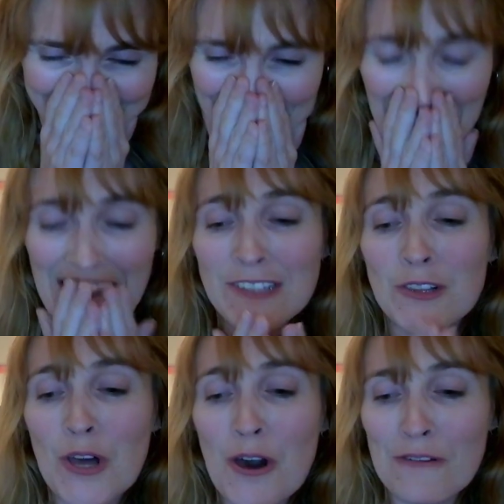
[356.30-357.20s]
I
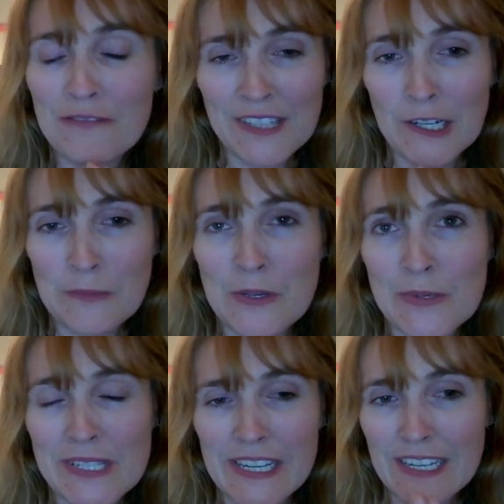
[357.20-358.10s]
love their
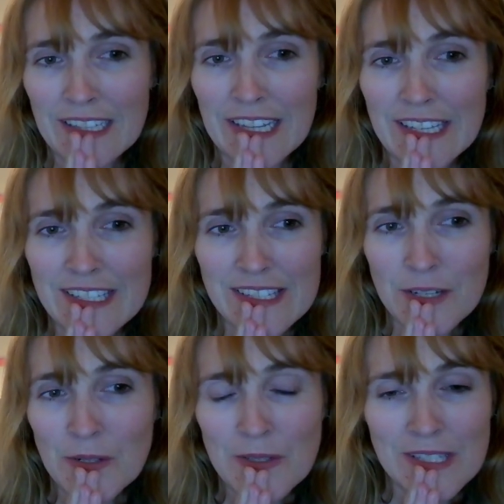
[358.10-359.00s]
music. Like,
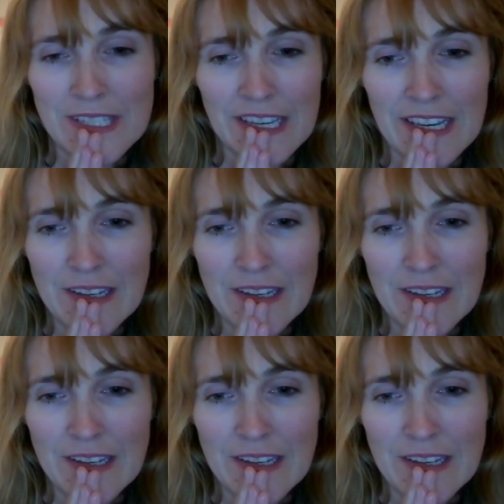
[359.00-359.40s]
seriously.